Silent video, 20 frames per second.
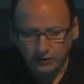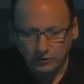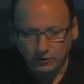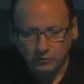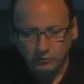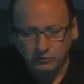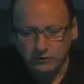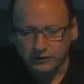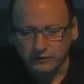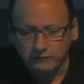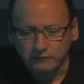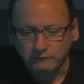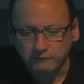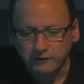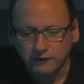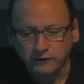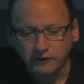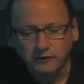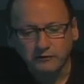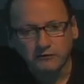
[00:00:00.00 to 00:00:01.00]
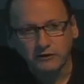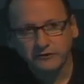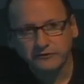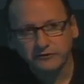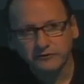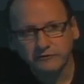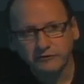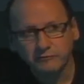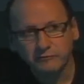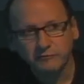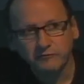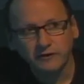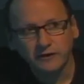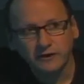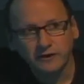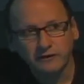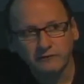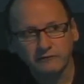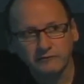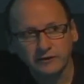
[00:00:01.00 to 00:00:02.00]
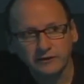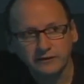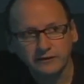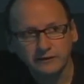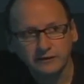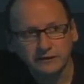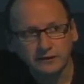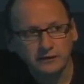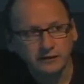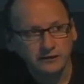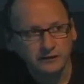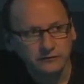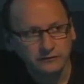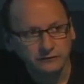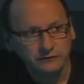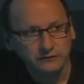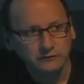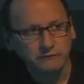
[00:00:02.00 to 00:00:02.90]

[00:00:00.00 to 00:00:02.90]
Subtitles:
We're very aggressive at preventing VTEs,